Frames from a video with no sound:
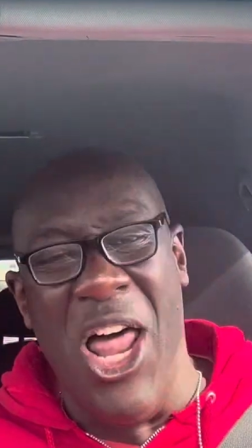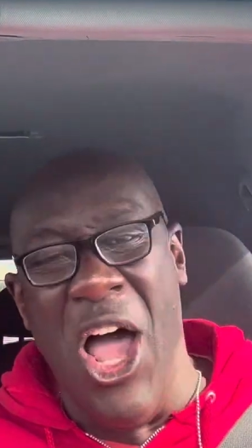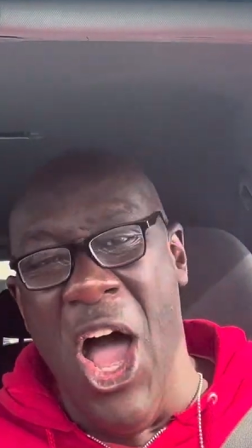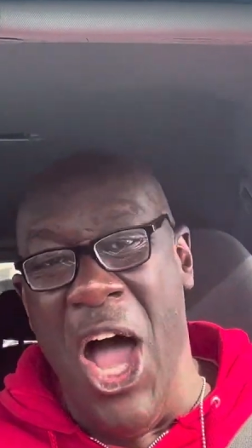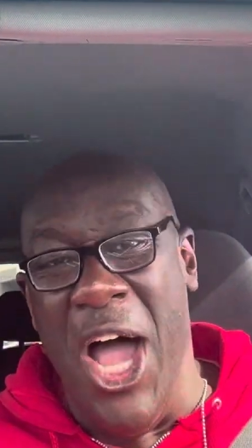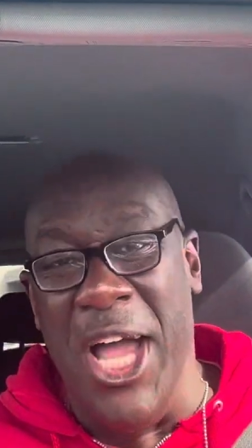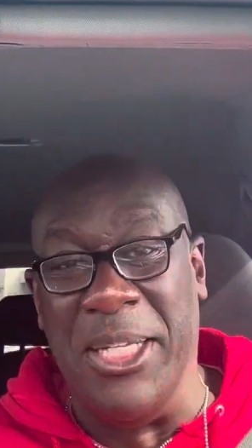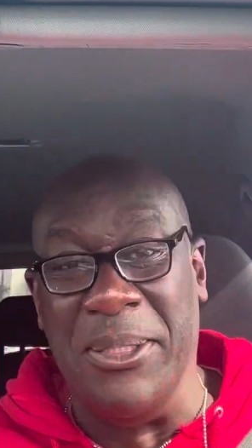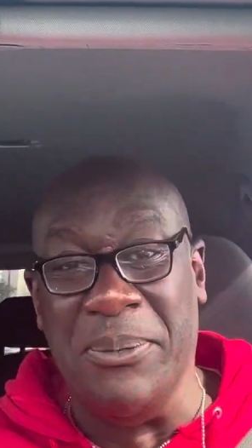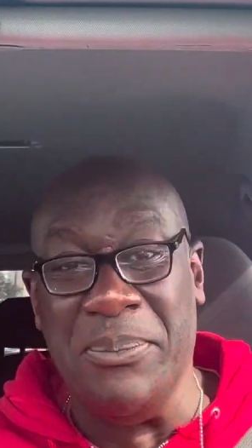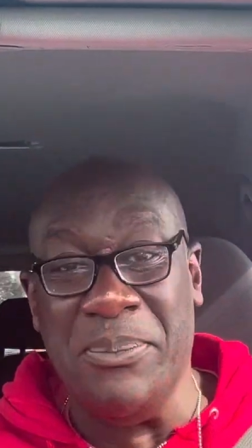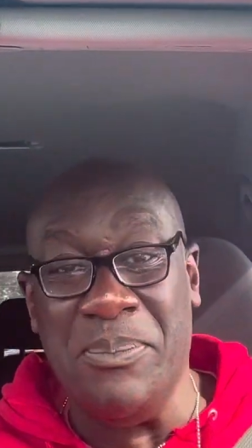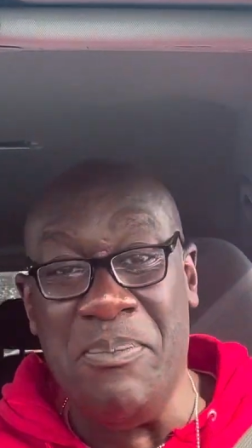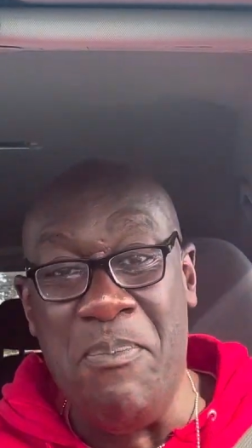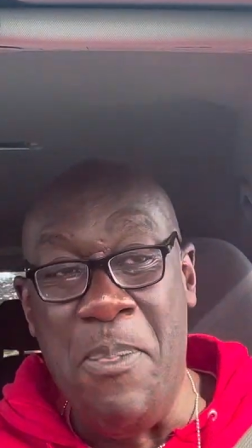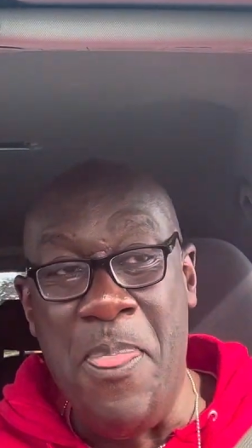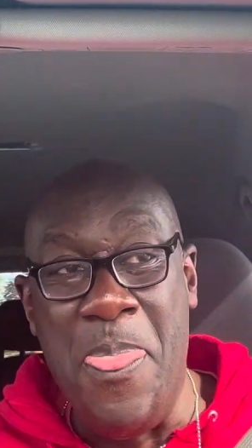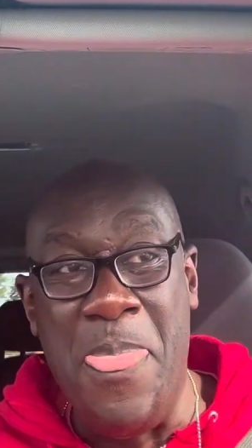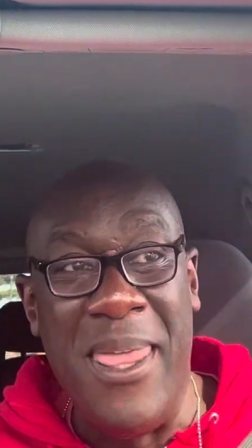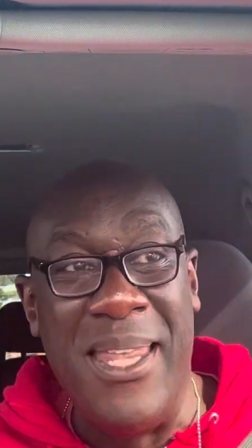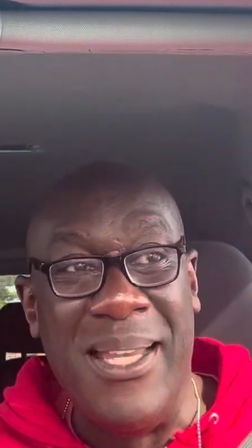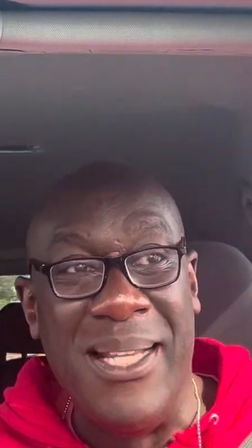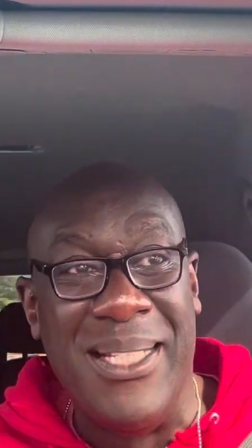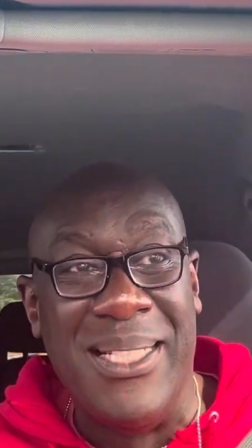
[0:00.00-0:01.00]
Lord.
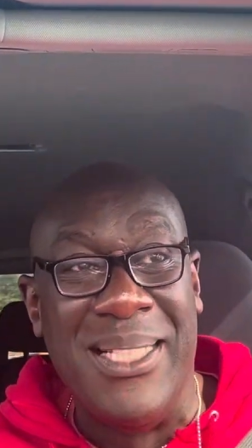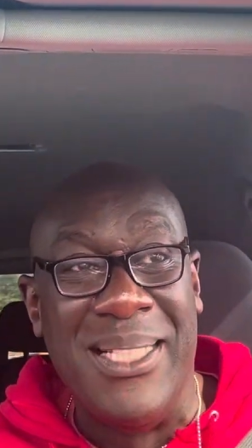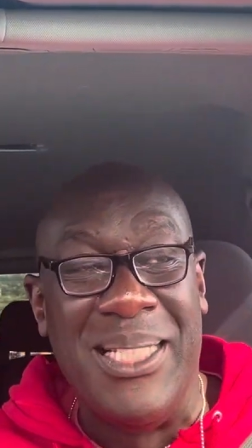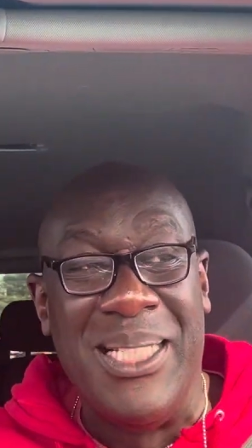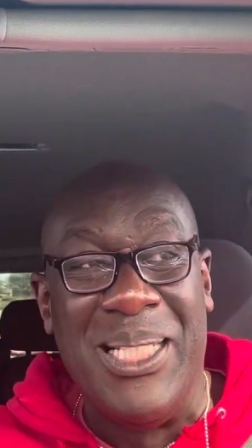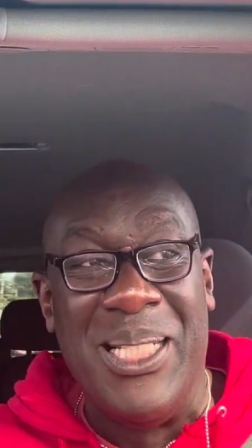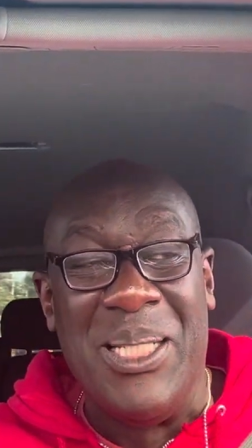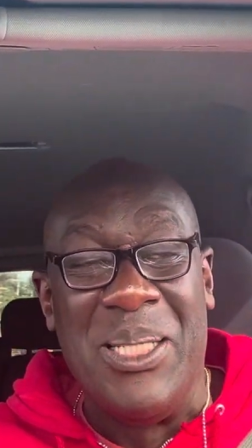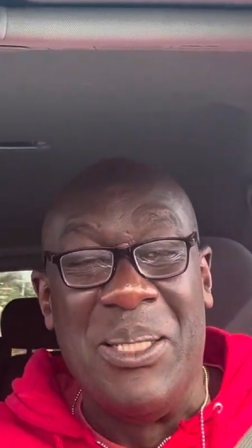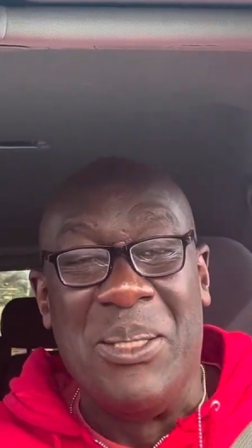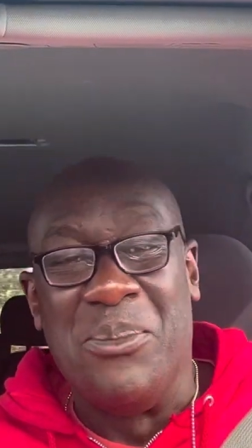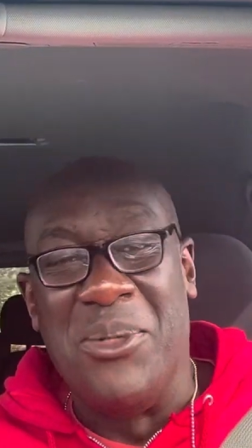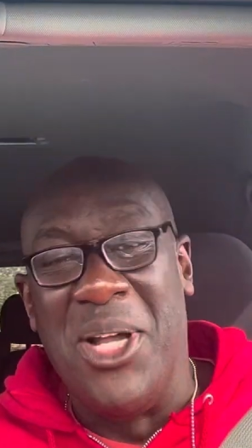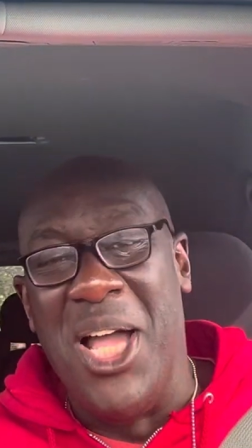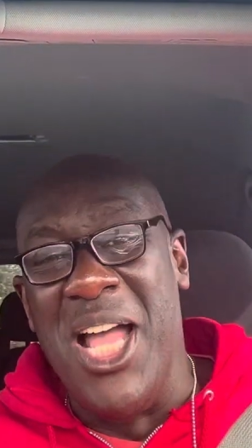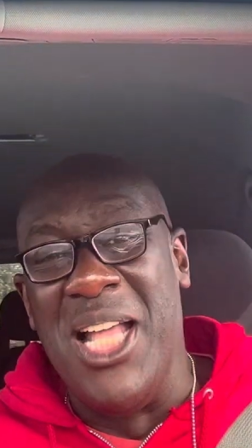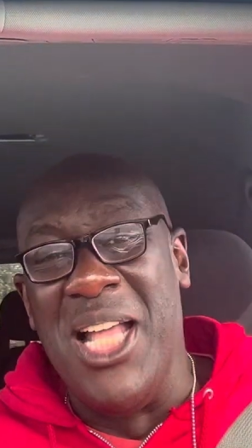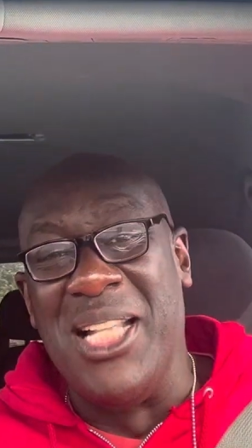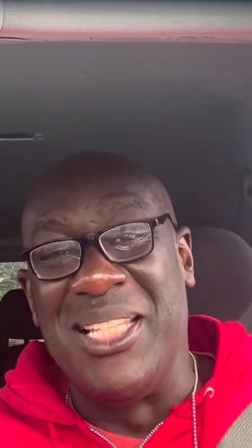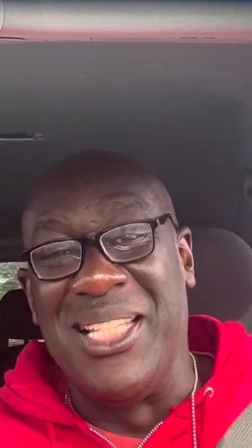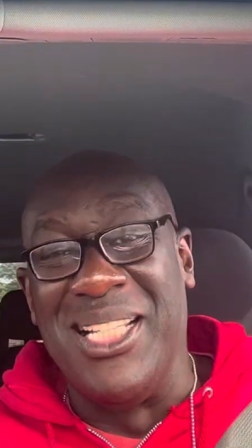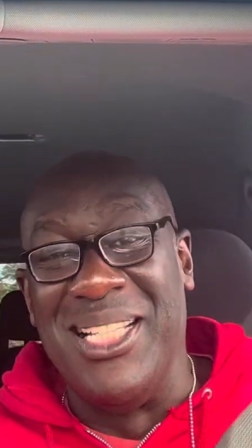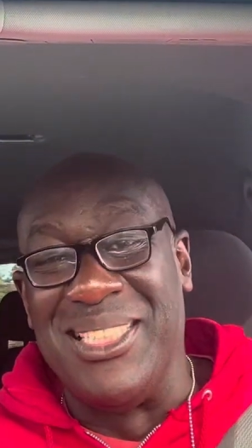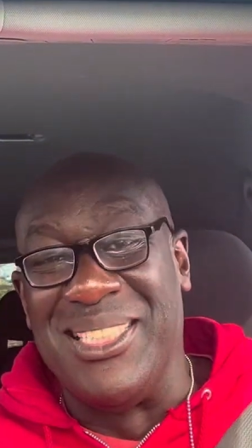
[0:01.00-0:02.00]
My
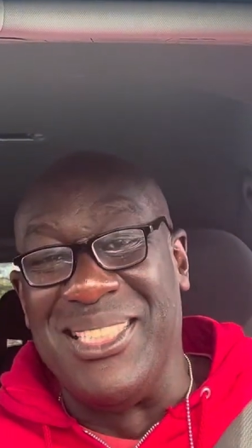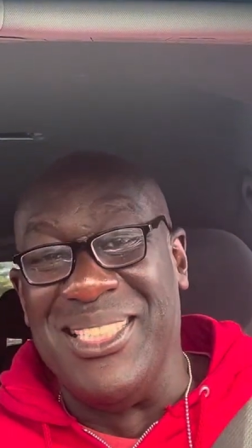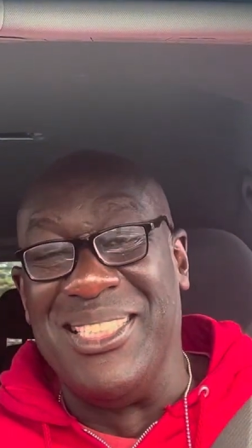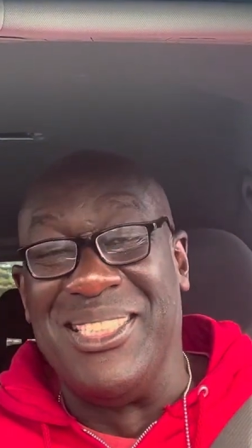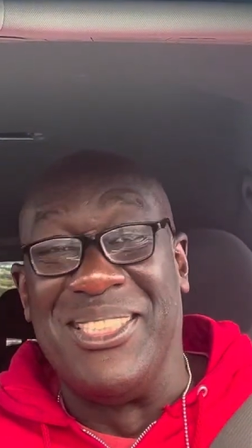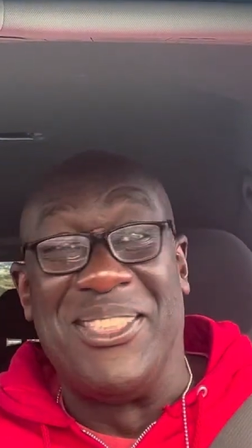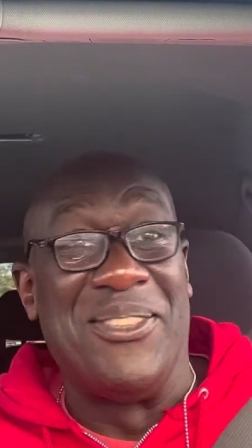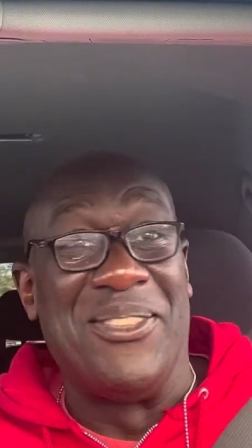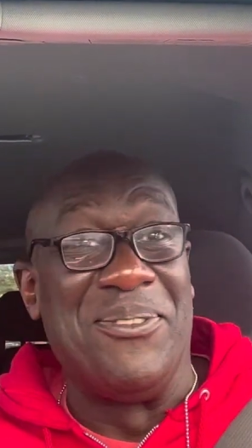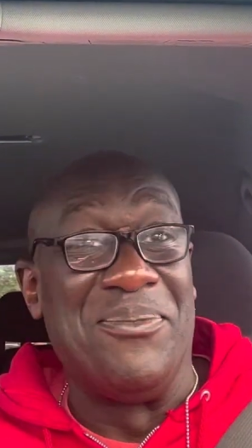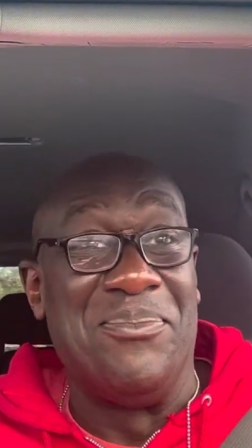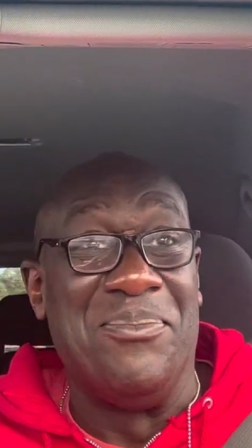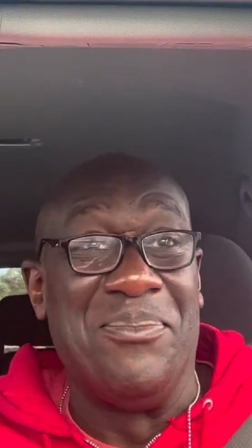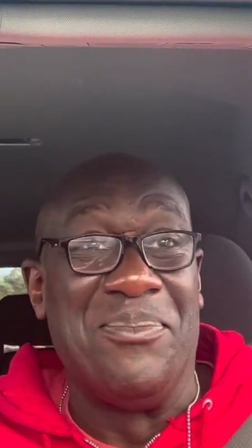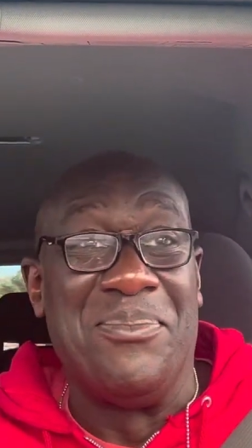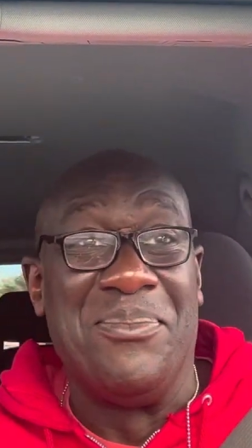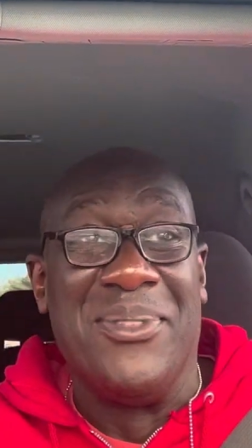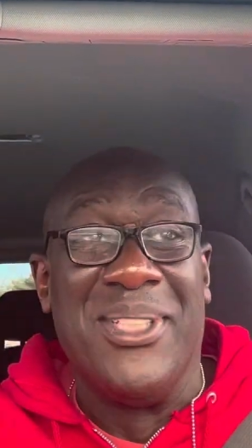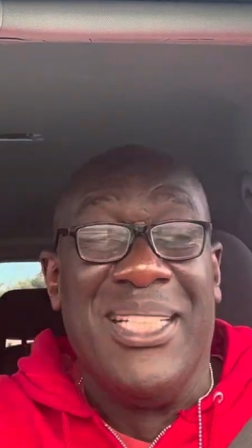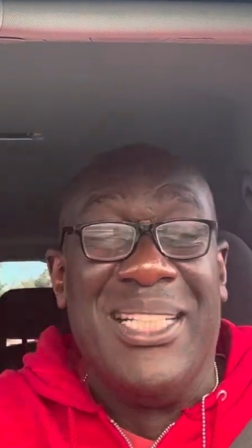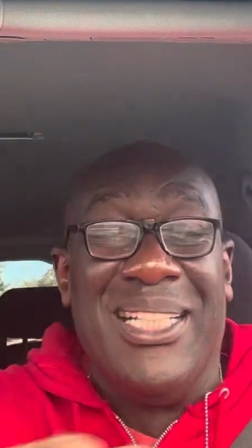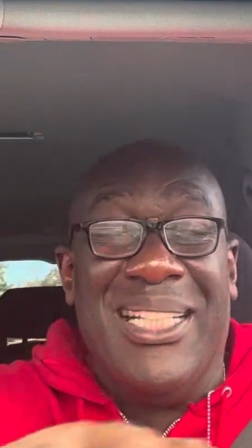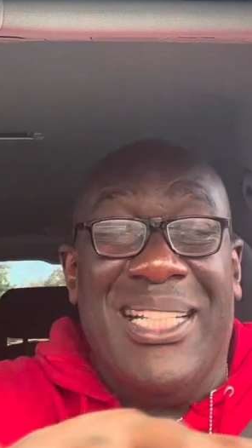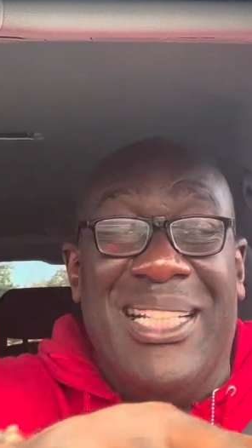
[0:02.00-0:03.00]
sisters,
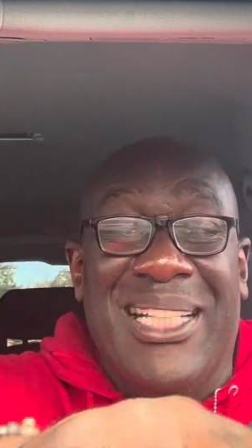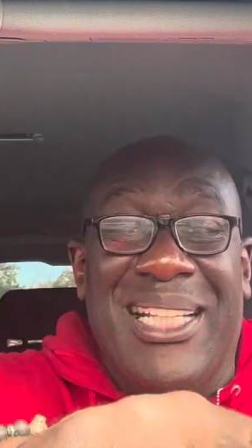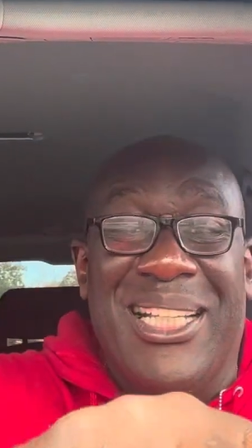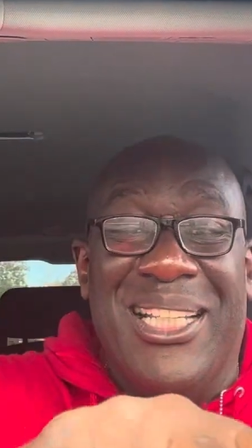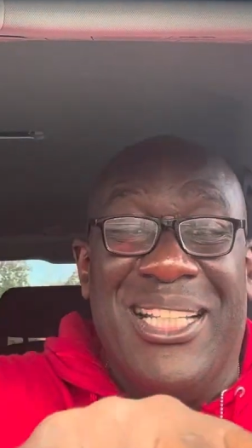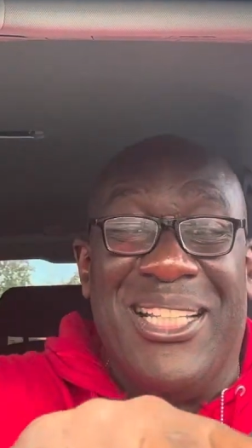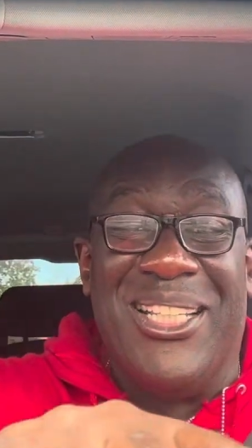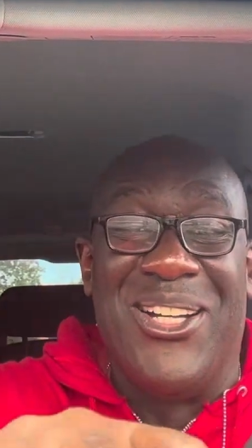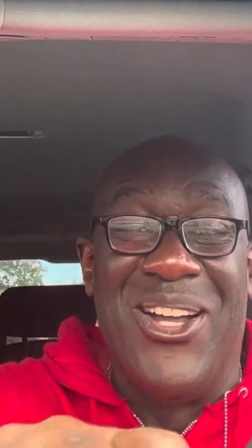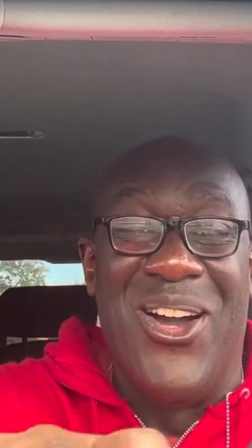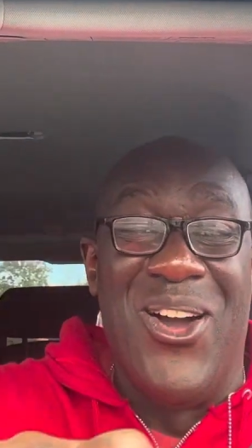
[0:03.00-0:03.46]
you know,